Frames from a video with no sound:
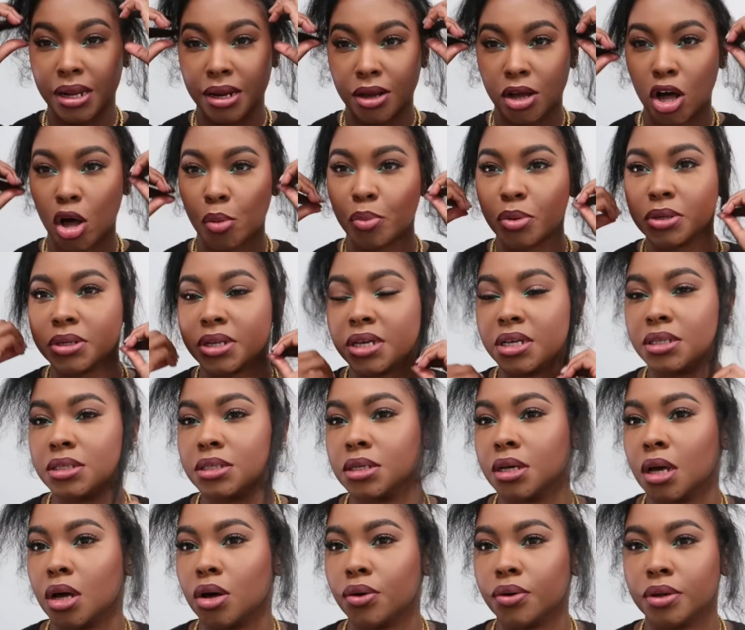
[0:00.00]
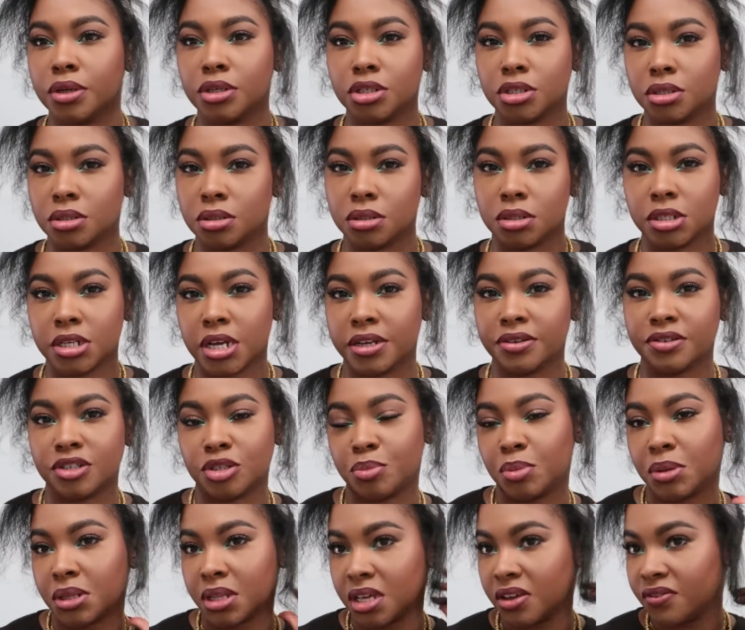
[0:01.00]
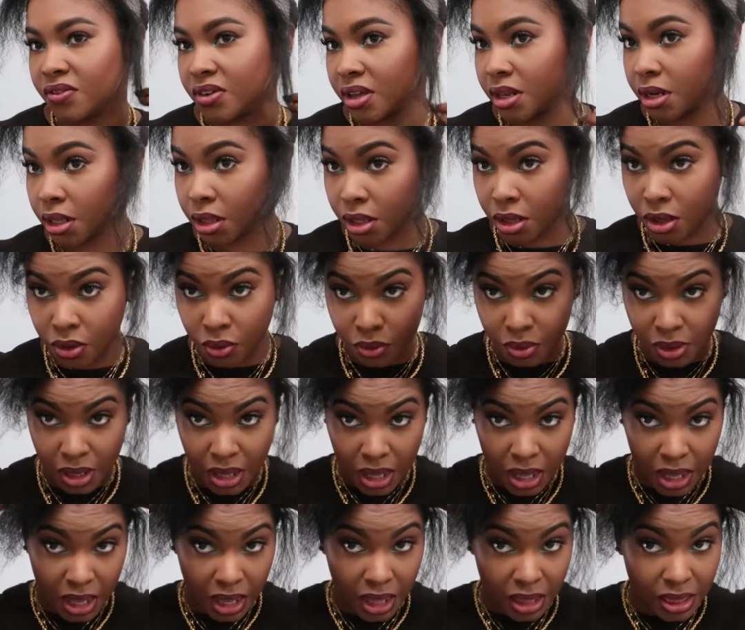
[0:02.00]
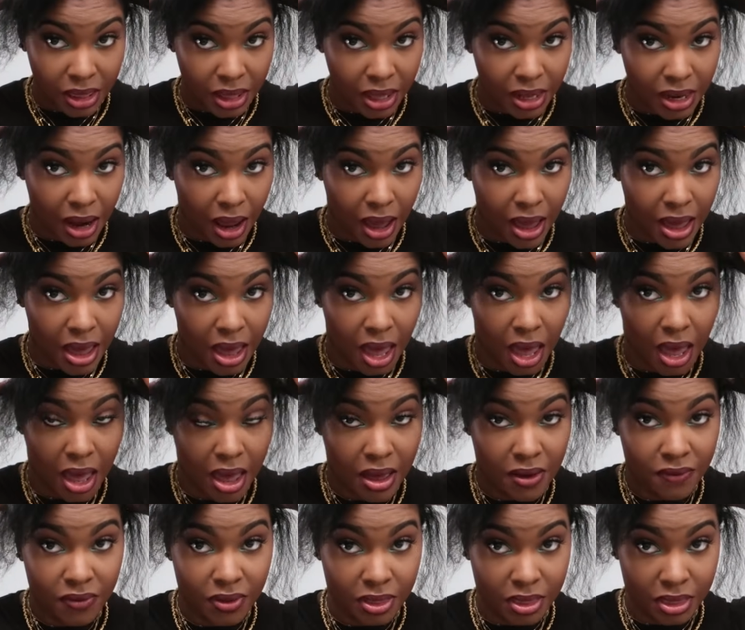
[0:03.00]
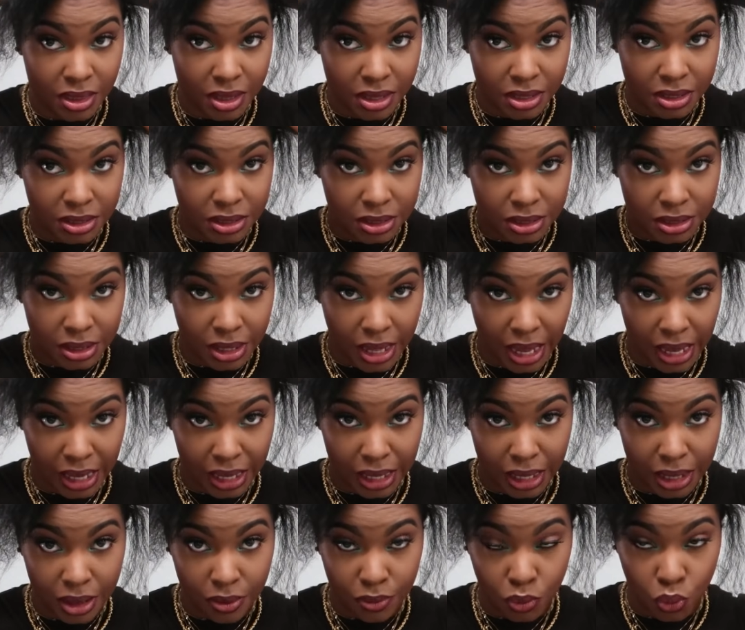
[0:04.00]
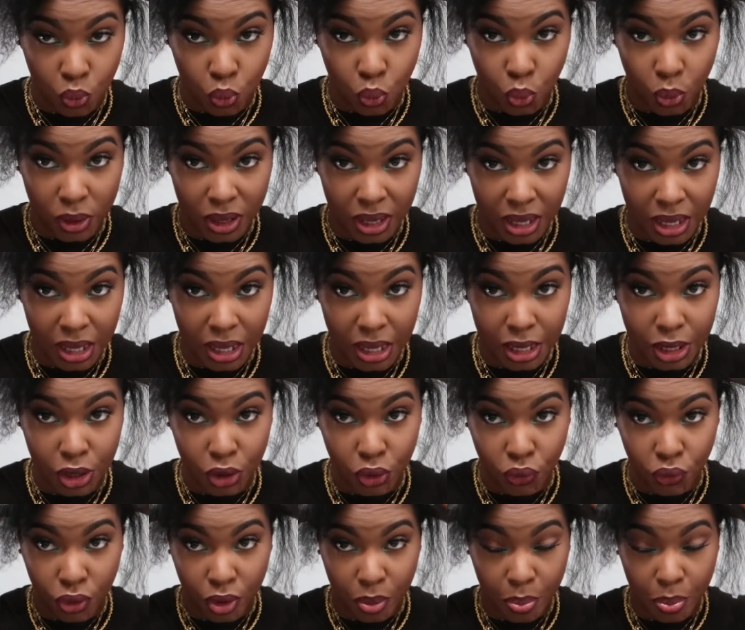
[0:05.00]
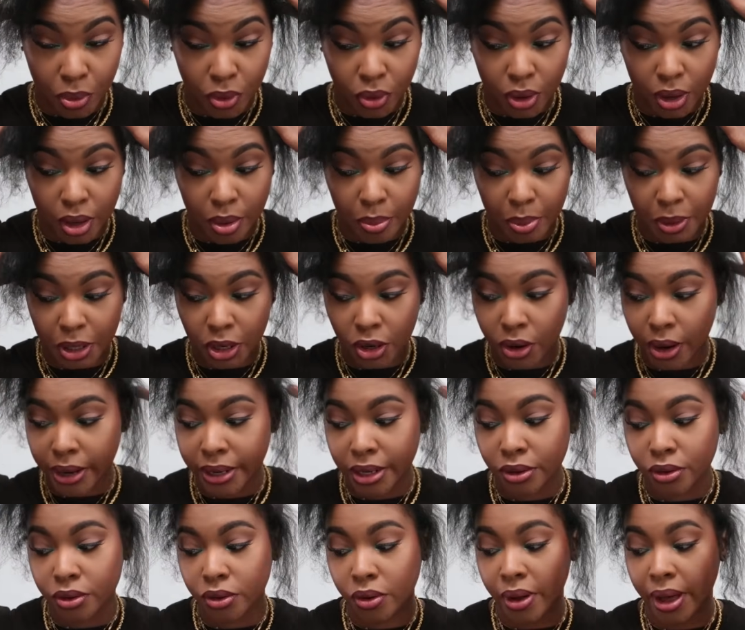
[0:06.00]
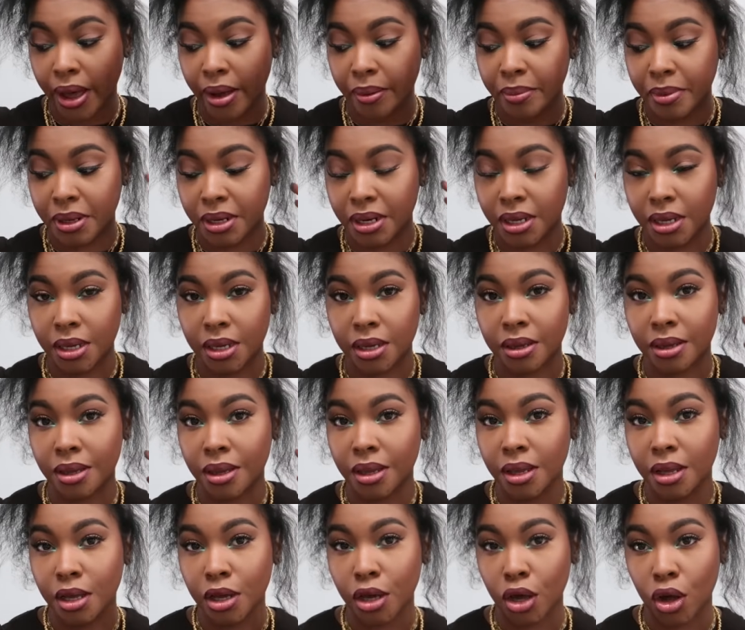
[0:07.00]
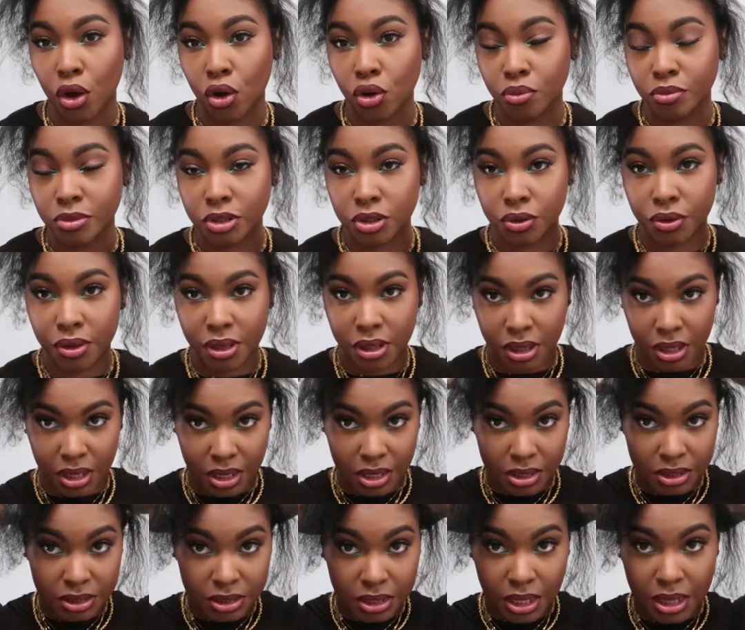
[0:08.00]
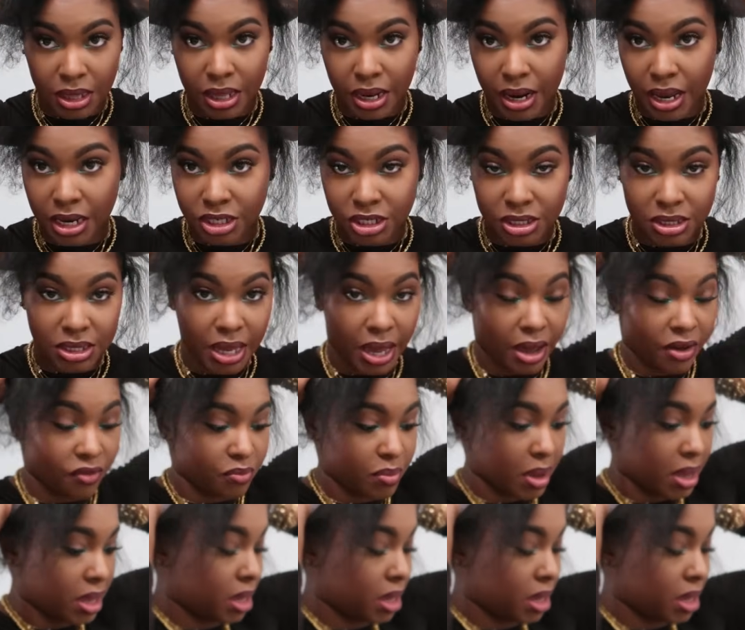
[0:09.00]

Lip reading: it a couple days ago and had just been leaving it alone. And then I have this like wig gripper up here. I don't know how many combs are in this. And then I just have my